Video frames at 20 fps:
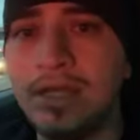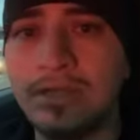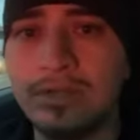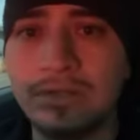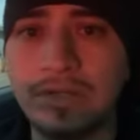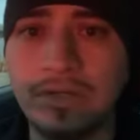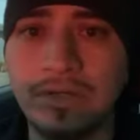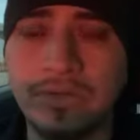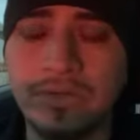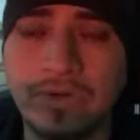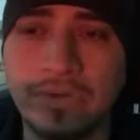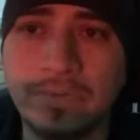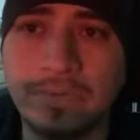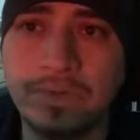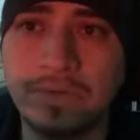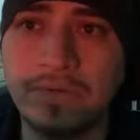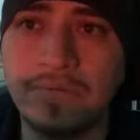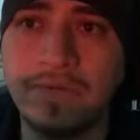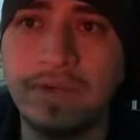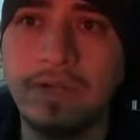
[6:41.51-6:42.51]
there's a new trip
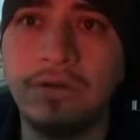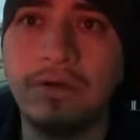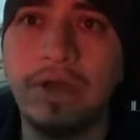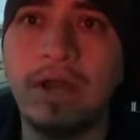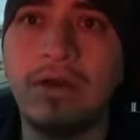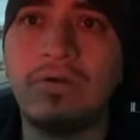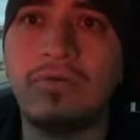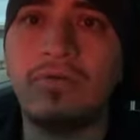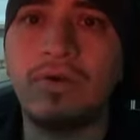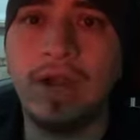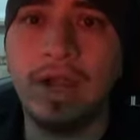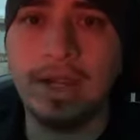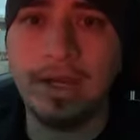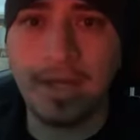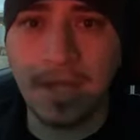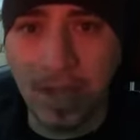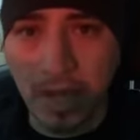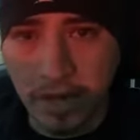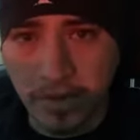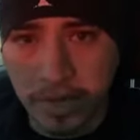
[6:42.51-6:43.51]
story video out right
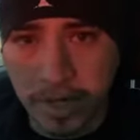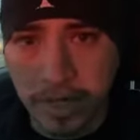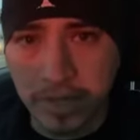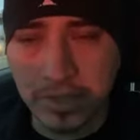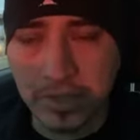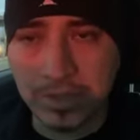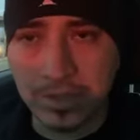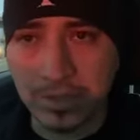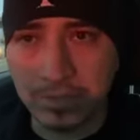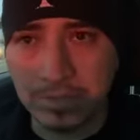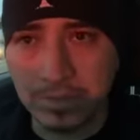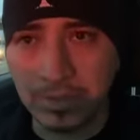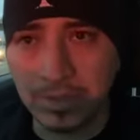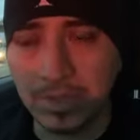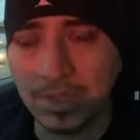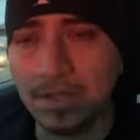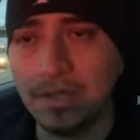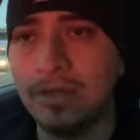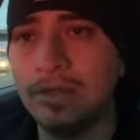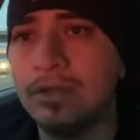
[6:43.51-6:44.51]
now that I just
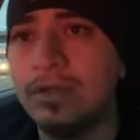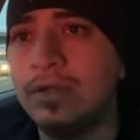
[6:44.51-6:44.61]
uploaded